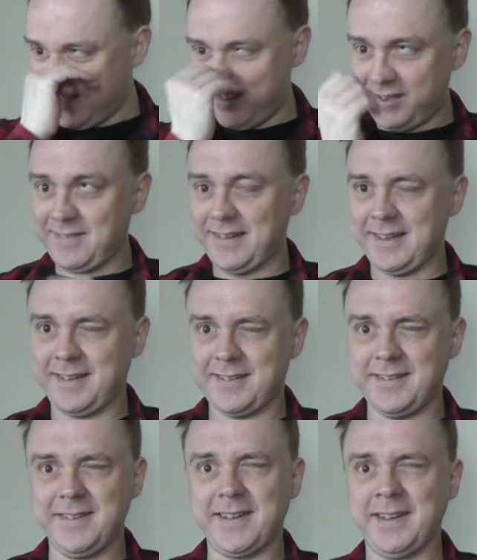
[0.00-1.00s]
into
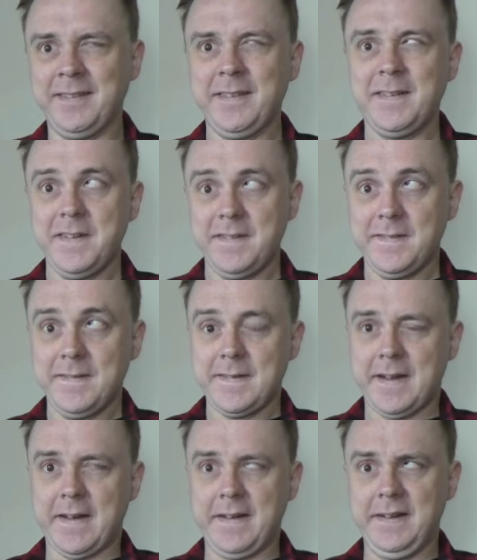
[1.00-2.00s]
a
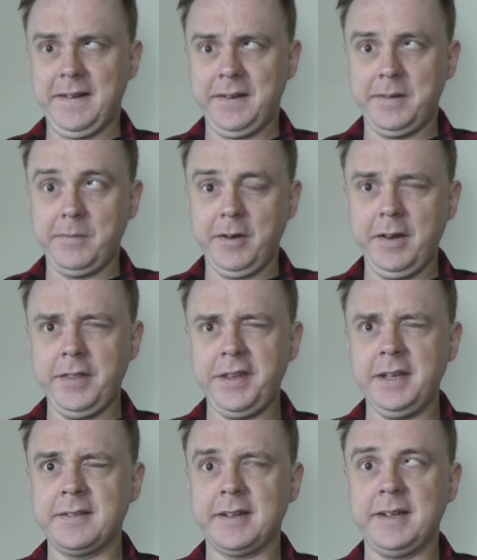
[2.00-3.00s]
Uh, one of the
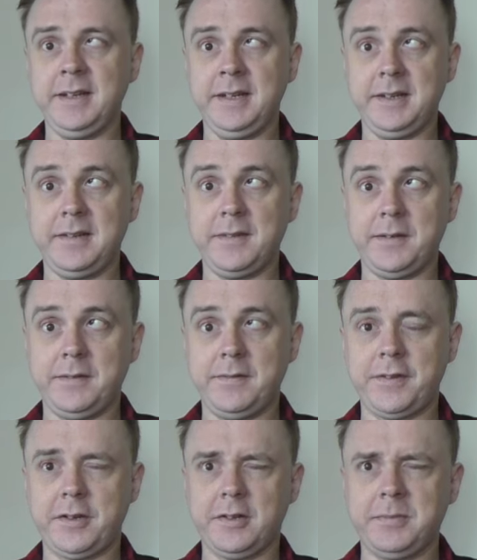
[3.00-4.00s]
things I
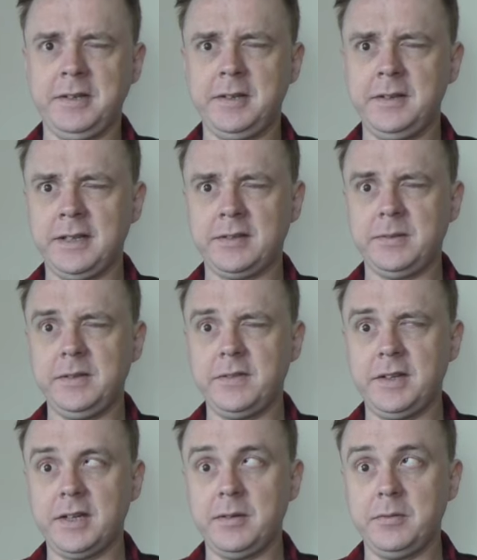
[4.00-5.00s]
forgot to include in last week's
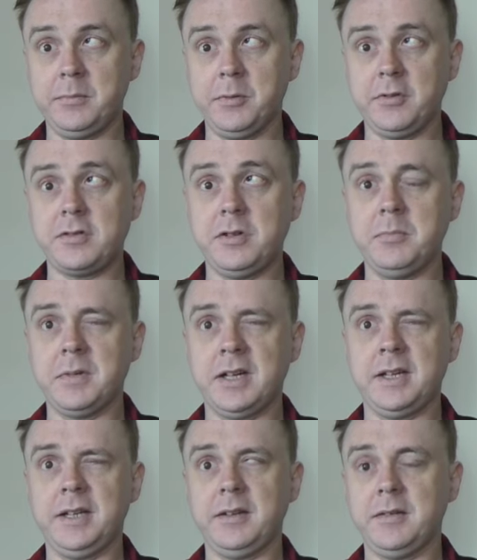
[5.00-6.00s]
video, much to
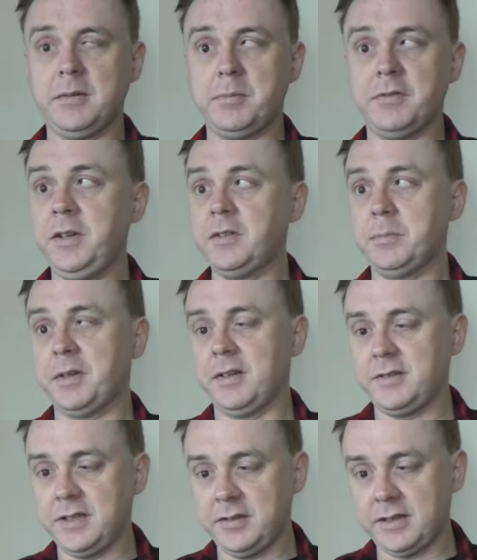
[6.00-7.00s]
my profuse
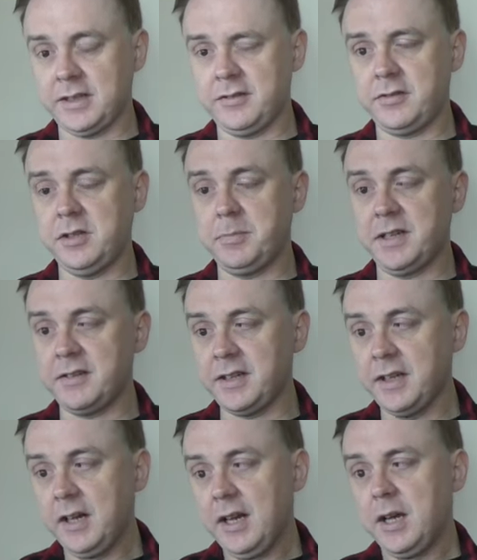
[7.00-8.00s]
apologies and
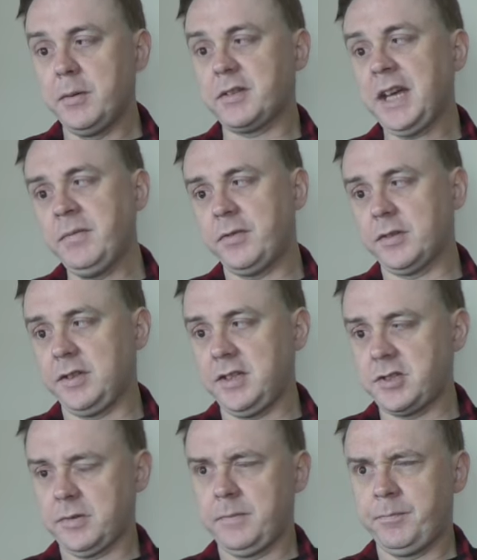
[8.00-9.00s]
stupidity, was game
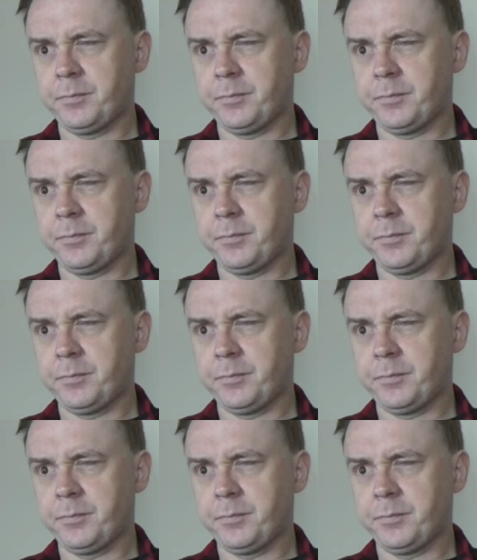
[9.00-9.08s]
footage.